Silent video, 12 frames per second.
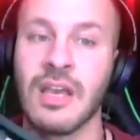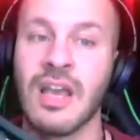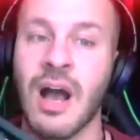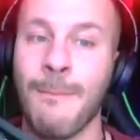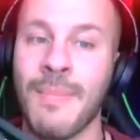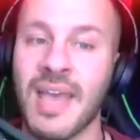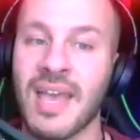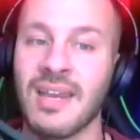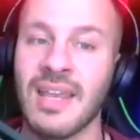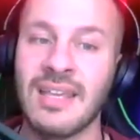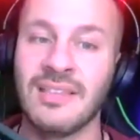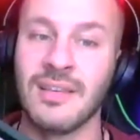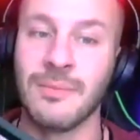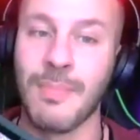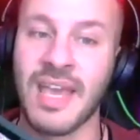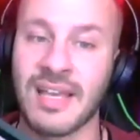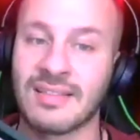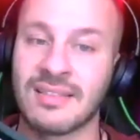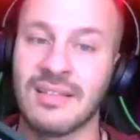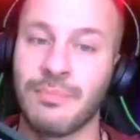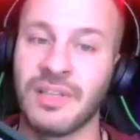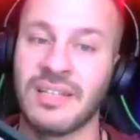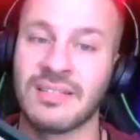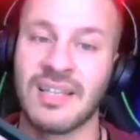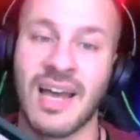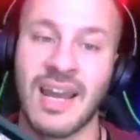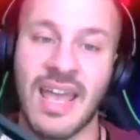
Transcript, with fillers: A man in demand simply does not